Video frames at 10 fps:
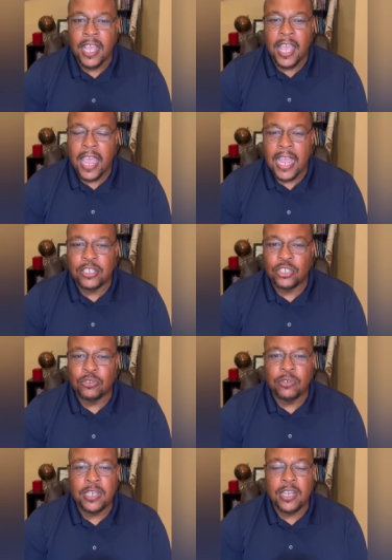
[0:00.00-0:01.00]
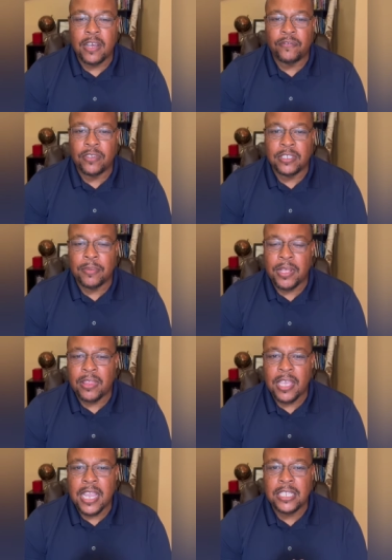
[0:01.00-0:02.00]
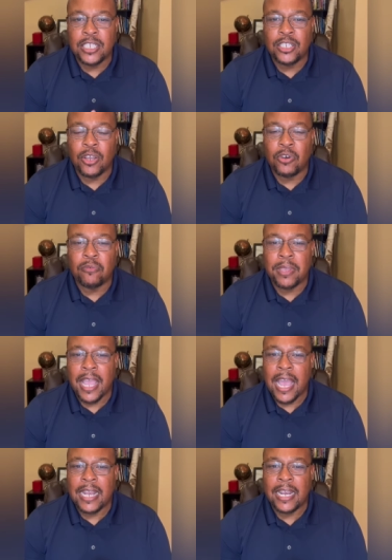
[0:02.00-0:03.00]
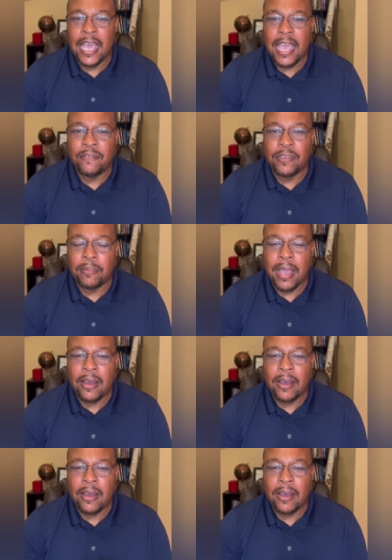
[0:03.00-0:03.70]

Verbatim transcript: And sure enough, for some of the things he told me, I laughed about.